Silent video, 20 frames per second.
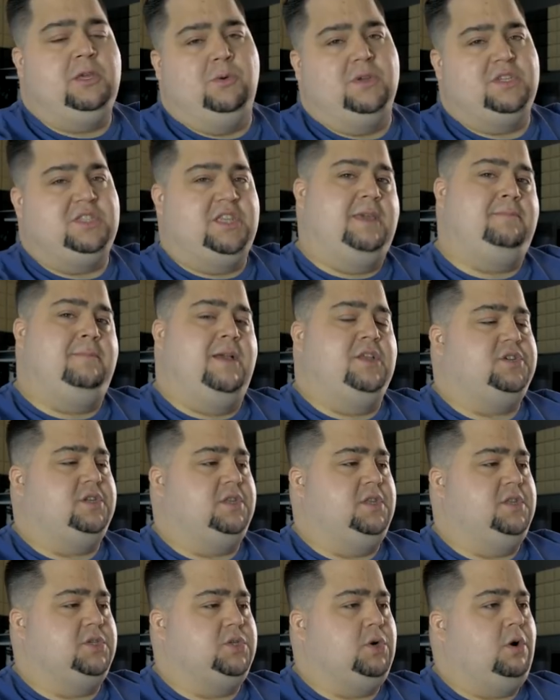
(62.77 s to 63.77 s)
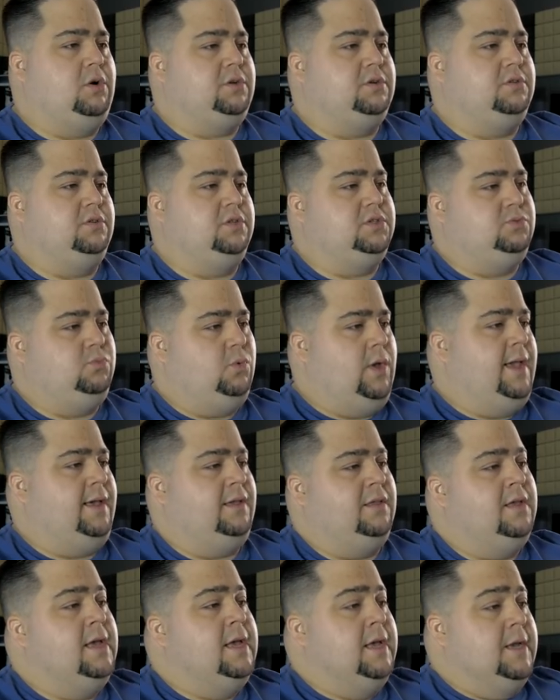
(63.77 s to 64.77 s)
which they mentioned in this article as
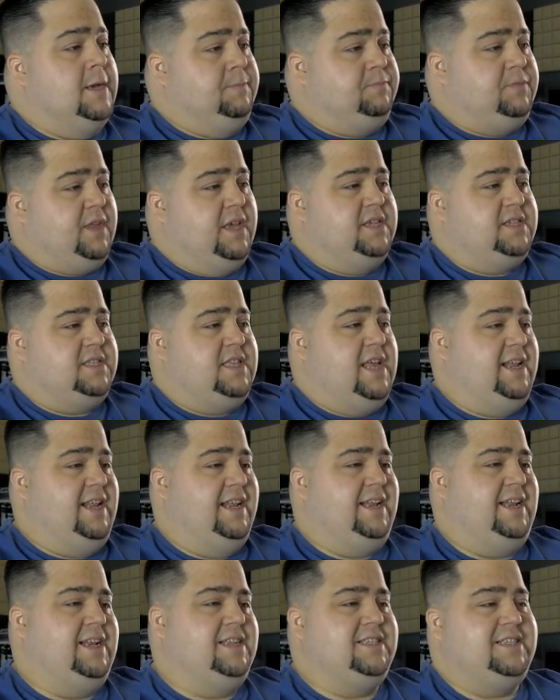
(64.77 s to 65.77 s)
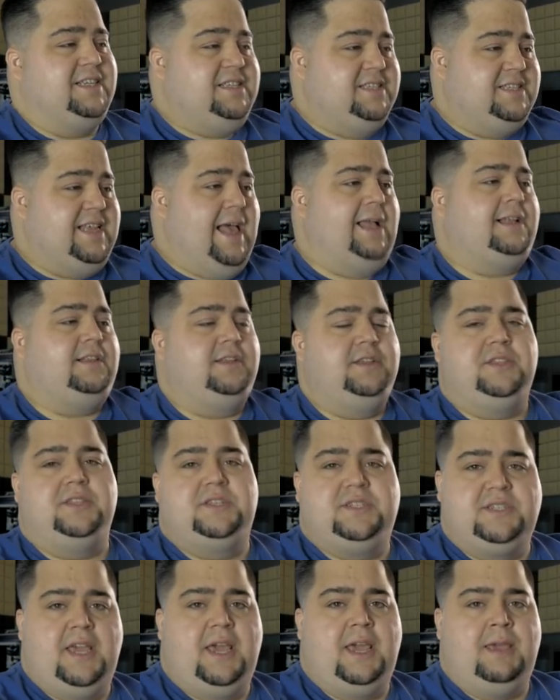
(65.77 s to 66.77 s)
well, is that it is exactly the
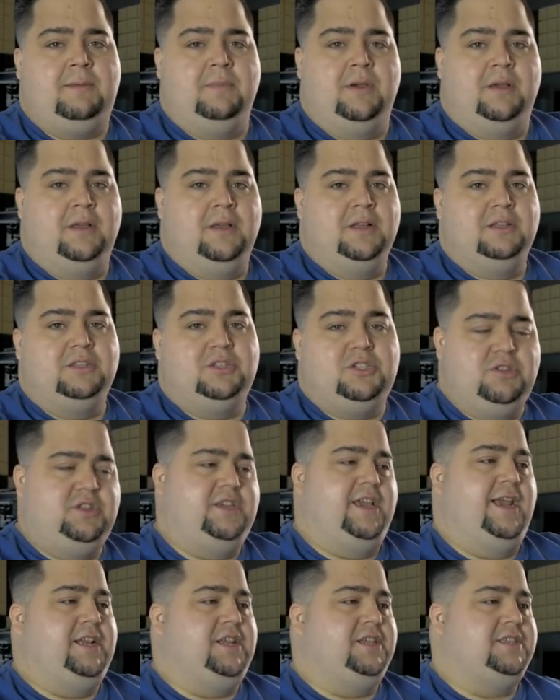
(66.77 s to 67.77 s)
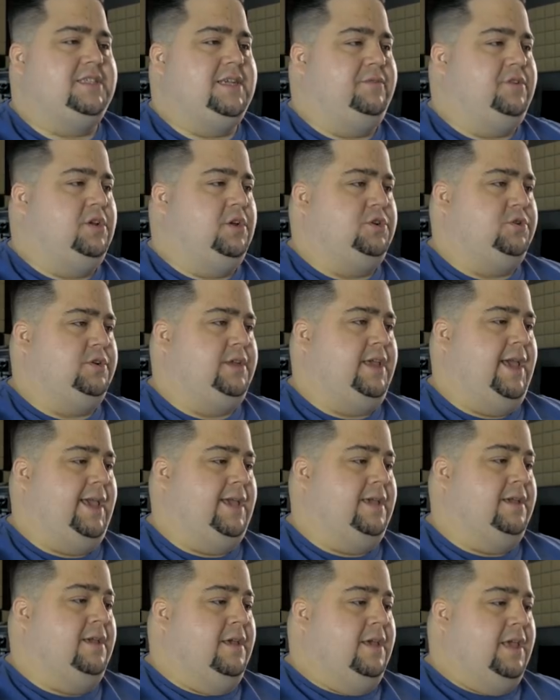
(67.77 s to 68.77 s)
same to the
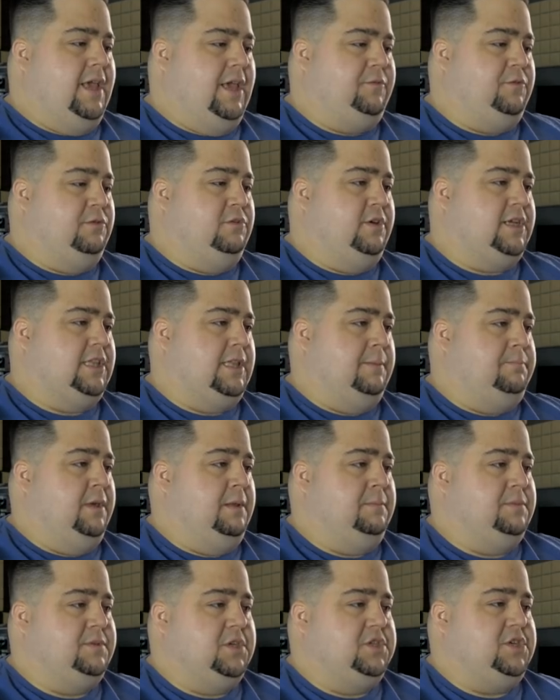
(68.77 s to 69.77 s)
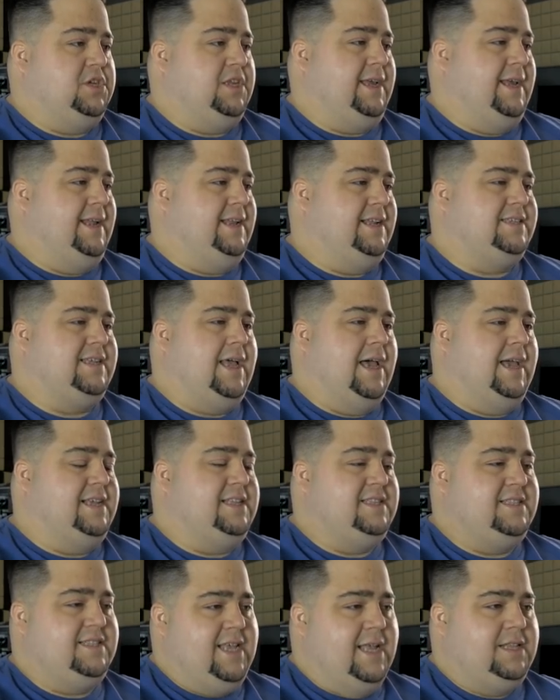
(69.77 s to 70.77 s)
8700K. If you look at the pin positioning, it is
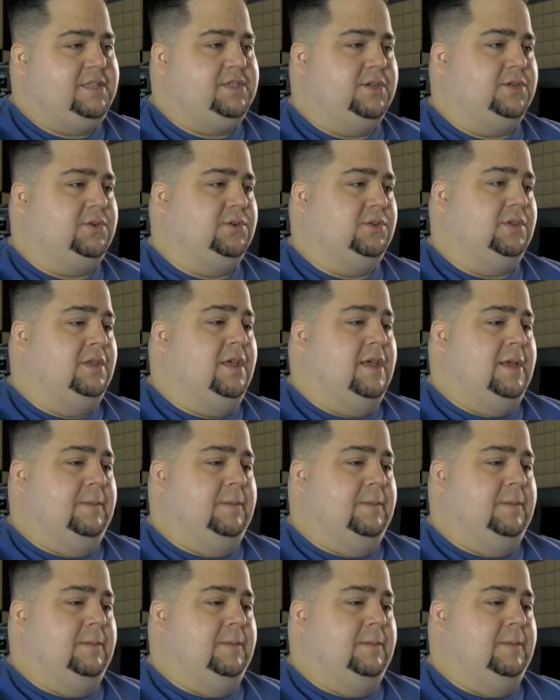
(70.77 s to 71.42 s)
identical.